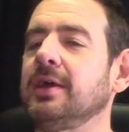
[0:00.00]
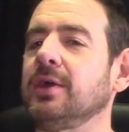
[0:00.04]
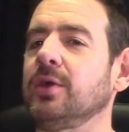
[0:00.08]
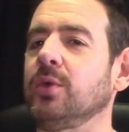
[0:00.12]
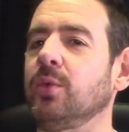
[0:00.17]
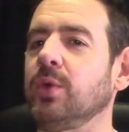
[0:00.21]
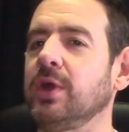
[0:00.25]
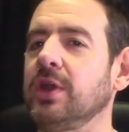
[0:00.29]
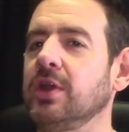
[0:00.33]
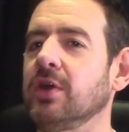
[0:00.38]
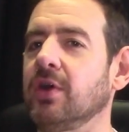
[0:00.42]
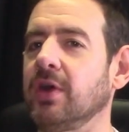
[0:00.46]

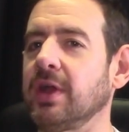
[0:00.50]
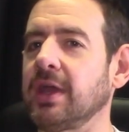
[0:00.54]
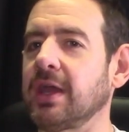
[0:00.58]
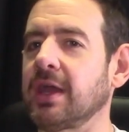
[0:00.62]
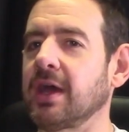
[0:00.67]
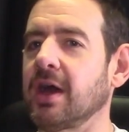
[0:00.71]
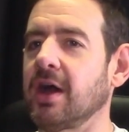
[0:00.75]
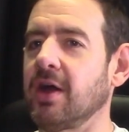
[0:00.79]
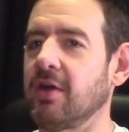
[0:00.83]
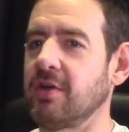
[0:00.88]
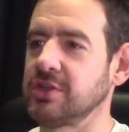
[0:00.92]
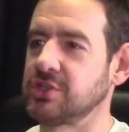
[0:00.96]
We're not
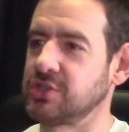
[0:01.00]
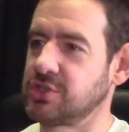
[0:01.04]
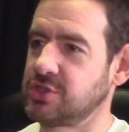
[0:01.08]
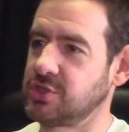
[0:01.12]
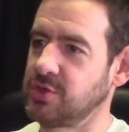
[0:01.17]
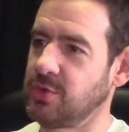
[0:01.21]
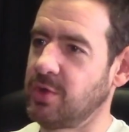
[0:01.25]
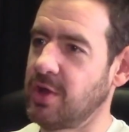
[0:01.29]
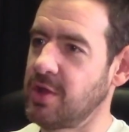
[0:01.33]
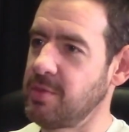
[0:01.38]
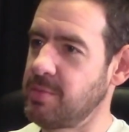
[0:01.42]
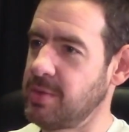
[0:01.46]
encouraged
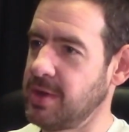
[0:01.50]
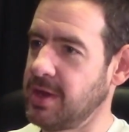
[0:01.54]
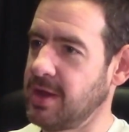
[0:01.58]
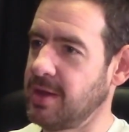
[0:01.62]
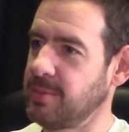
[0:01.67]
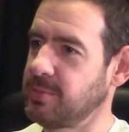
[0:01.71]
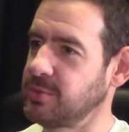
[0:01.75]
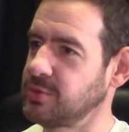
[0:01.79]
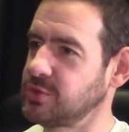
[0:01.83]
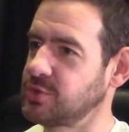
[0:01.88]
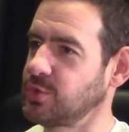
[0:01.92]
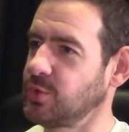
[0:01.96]
to open
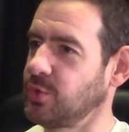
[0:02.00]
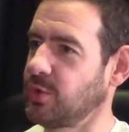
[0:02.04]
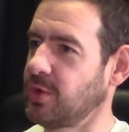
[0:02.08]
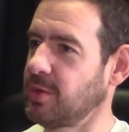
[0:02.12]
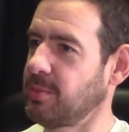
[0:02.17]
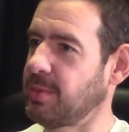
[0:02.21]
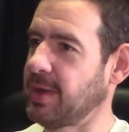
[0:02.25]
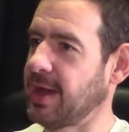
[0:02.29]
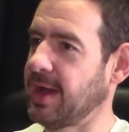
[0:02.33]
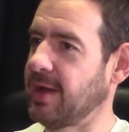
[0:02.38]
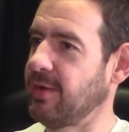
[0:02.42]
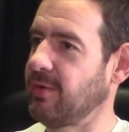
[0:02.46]
up and talk
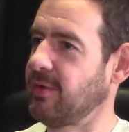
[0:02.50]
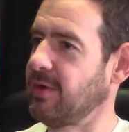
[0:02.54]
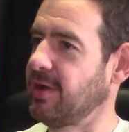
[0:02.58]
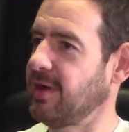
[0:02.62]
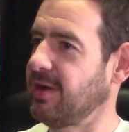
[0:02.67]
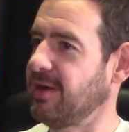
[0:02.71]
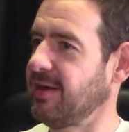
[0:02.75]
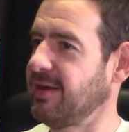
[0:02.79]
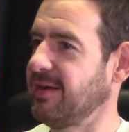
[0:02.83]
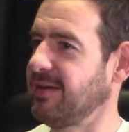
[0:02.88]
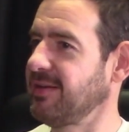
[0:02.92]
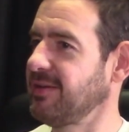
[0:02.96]
about
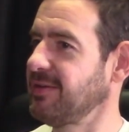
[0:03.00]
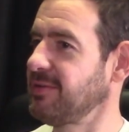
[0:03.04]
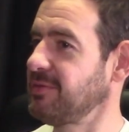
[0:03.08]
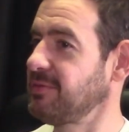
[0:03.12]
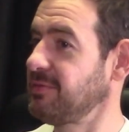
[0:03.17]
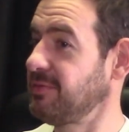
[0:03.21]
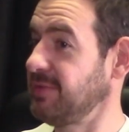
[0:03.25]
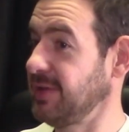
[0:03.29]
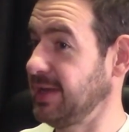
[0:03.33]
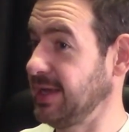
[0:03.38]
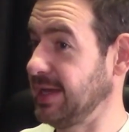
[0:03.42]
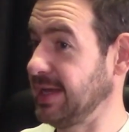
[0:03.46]
our
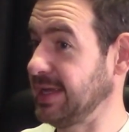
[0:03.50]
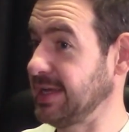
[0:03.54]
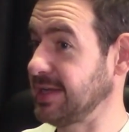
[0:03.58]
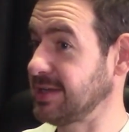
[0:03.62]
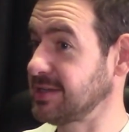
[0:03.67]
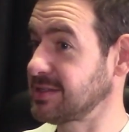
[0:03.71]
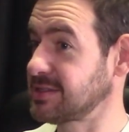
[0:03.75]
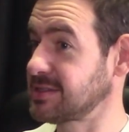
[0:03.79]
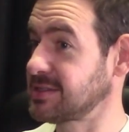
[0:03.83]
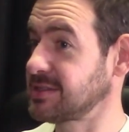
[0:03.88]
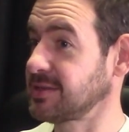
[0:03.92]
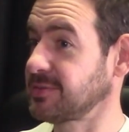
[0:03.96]

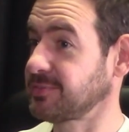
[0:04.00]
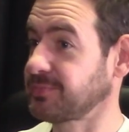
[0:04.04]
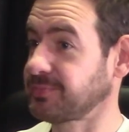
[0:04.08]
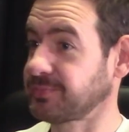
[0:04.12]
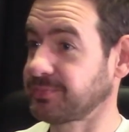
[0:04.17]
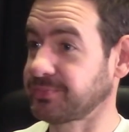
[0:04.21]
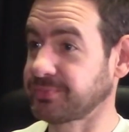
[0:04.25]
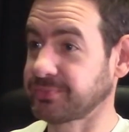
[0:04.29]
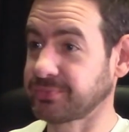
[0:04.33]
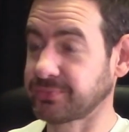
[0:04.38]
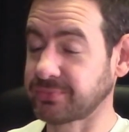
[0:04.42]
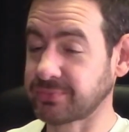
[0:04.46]
feelings.
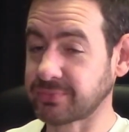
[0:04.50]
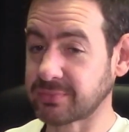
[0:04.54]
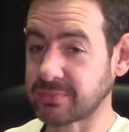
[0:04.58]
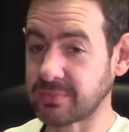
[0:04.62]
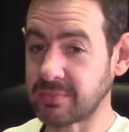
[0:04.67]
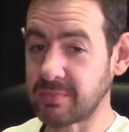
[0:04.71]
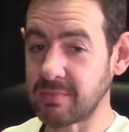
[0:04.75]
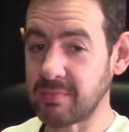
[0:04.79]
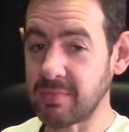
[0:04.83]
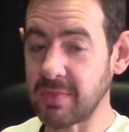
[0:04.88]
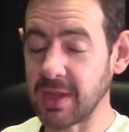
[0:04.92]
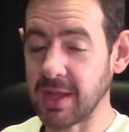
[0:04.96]

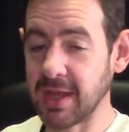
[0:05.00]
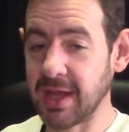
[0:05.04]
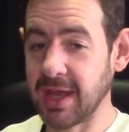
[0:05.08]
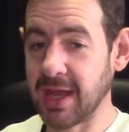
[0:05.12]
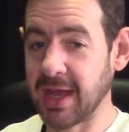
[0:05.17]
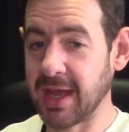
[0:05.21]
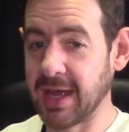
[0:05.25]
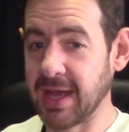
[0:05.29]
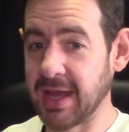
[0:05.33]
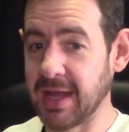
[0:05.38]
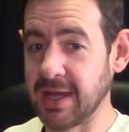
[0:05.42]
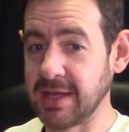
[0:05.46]

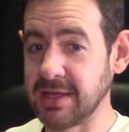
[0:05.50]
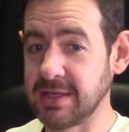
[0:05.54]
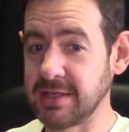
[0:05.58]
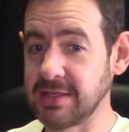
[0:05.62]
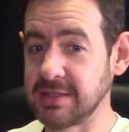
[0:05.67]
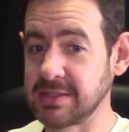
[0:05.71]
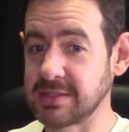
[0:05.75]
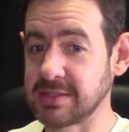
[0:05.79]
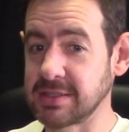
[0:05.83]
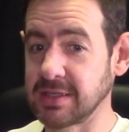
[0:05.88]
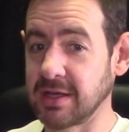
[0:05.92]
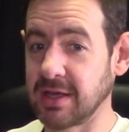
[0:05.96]

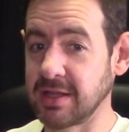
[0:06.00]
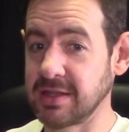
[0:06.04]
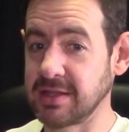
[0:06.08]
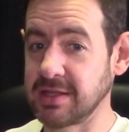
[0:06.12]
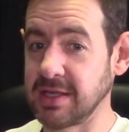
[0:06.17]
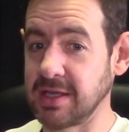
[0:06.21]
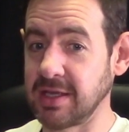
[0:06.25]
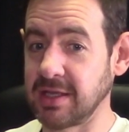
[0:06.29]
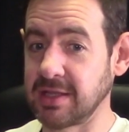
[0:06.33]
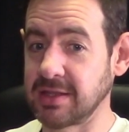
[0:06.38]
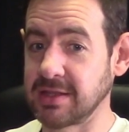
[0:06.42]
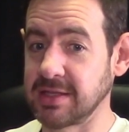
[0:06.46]
And I
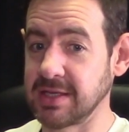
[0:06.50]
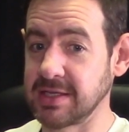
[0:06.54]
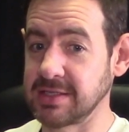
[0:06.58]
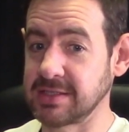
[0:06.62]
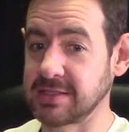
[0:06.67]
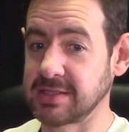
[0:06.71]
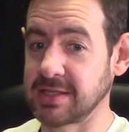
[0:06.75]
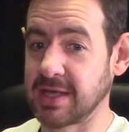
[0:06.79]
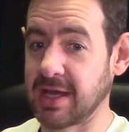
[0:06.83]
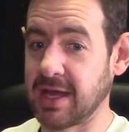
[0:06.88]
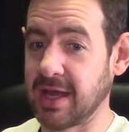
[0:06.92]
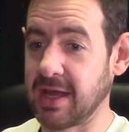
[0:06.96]
think
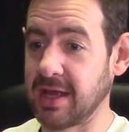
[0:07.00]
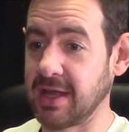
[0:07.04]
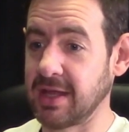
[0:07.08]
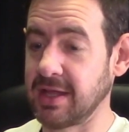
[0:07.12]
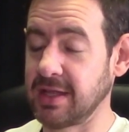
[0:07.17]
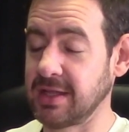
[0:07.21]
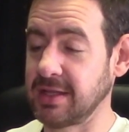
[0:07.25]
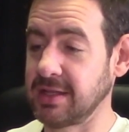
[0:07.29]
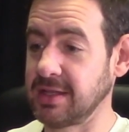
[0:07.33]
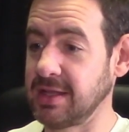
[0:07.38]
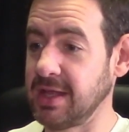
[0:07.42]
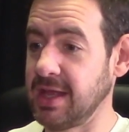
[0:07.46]
there's that
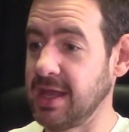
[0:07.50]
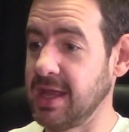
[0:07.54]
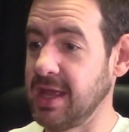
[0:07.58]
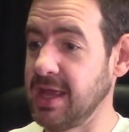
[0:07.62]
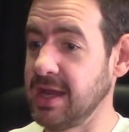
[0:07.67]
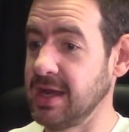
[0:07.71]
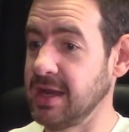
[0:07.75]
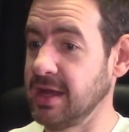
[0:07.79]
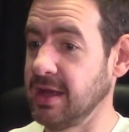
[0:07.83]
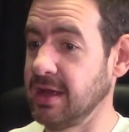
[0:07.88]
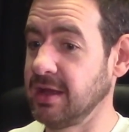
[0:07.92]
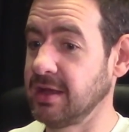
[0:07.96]

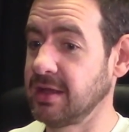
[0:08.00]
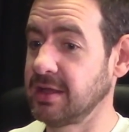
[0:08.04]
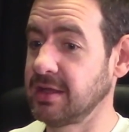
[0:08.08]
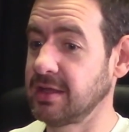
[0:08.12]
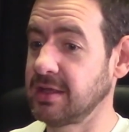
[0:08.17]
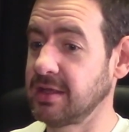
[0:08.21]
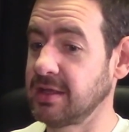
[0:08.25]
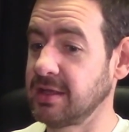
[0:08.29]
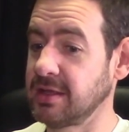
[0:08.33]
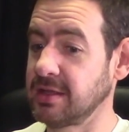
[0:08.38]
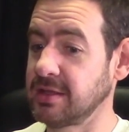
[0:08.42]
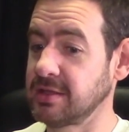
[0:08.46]
inner
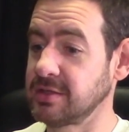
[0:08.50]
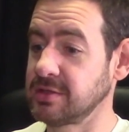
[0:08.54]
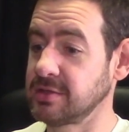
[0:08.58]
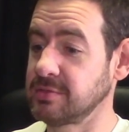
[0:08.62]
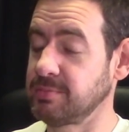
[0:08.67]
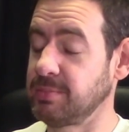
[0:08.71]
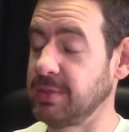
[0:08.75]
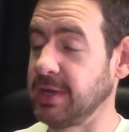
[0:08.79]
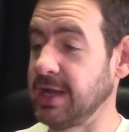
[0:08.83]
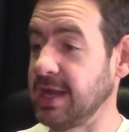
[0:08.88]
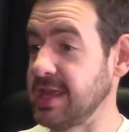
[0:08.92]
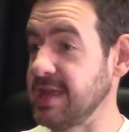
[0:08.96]

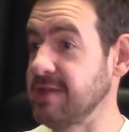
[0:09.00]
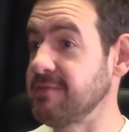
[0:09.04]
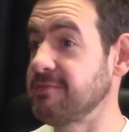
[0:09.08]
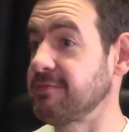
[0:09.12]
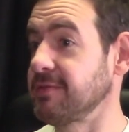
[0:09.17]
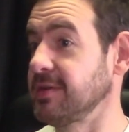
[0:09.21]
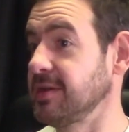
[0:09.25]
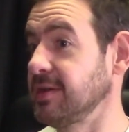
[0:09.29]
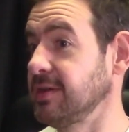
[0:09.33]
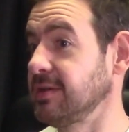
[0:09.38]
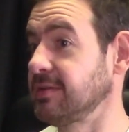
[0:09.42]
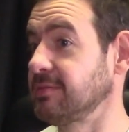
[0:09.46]

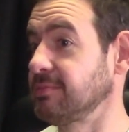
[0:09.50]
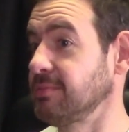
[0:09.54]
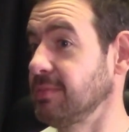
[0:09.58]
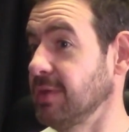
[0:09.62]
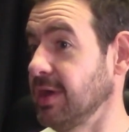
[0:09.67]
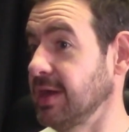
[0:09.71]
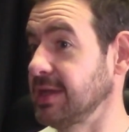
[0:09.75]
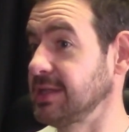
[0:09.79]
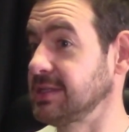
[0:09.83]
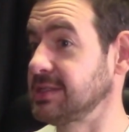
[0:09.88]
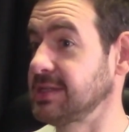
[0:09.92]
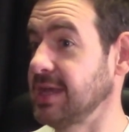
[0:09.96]
belief and
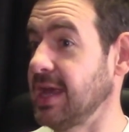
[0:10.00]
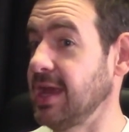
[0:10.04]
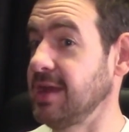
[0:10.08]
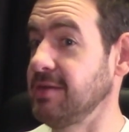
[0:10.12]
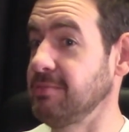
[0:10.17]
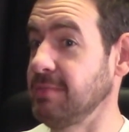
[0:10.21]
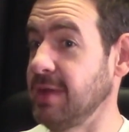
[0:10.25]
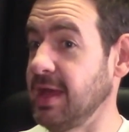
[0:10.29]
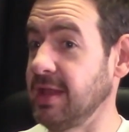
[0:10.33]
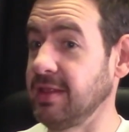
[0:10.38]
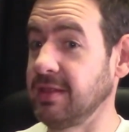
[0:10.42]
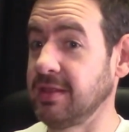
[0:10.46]
mindset
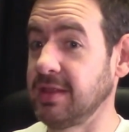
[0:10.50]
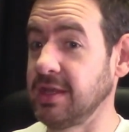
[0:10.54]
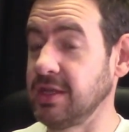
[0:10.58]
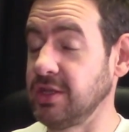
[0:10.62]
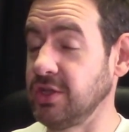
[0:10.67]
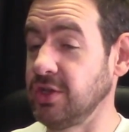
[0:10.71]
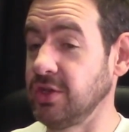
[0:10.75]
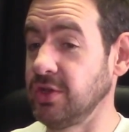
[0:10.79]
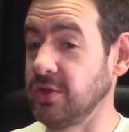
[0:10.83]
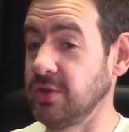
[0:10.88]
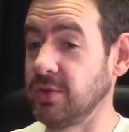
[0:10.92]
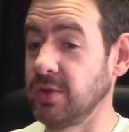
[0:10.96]
in men that
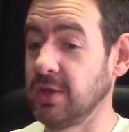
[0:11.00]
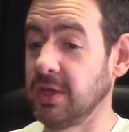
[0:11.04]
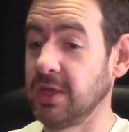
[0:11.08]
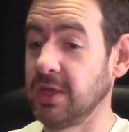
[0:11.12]
you